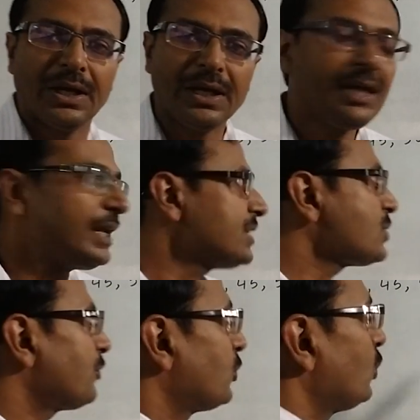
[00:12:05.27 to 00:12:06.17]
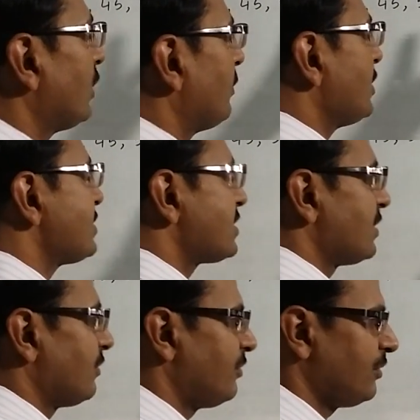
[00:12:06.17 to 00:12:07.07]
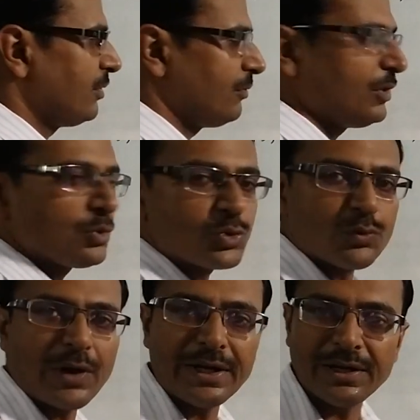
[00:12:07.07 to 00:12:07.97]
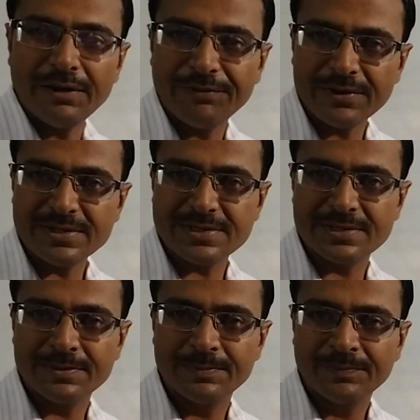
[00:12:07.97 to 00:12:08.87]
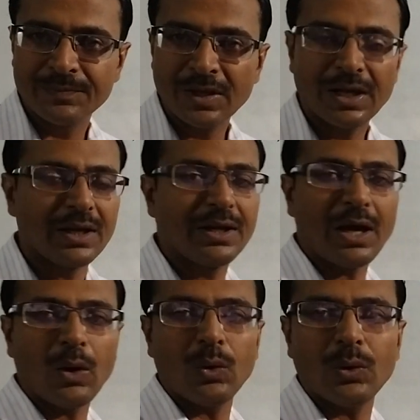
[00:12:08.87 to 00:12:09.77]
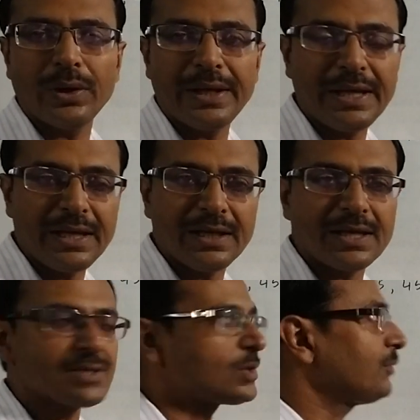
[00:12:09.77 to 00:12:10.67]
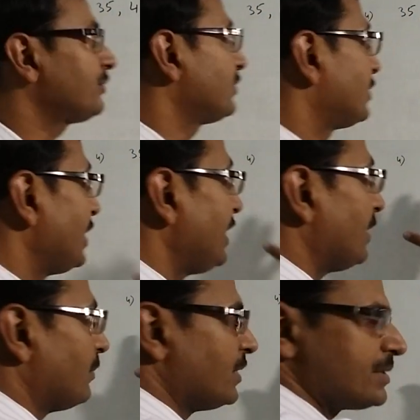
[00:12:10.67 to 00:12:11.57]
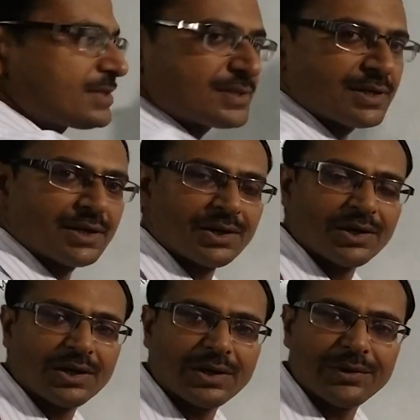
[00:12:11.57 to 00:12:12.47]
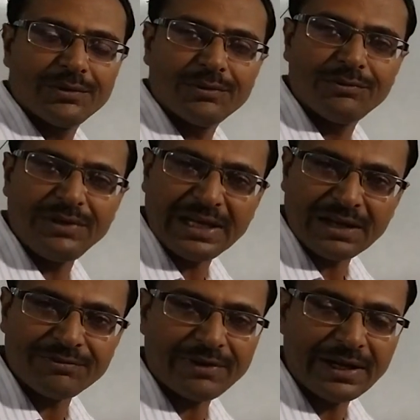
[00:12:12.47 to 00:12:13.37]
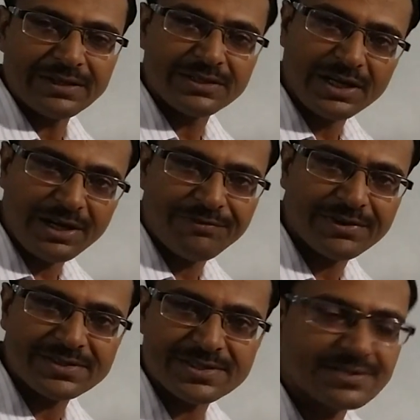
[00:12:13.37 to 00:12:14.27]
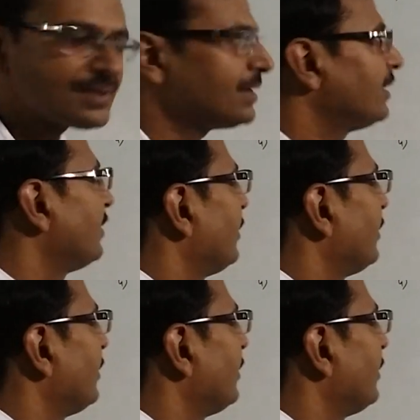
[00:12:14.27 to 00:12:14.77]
In case of 2 numbers, we used to find the difference. Now in case of 3 numbers, we can find 3 differences.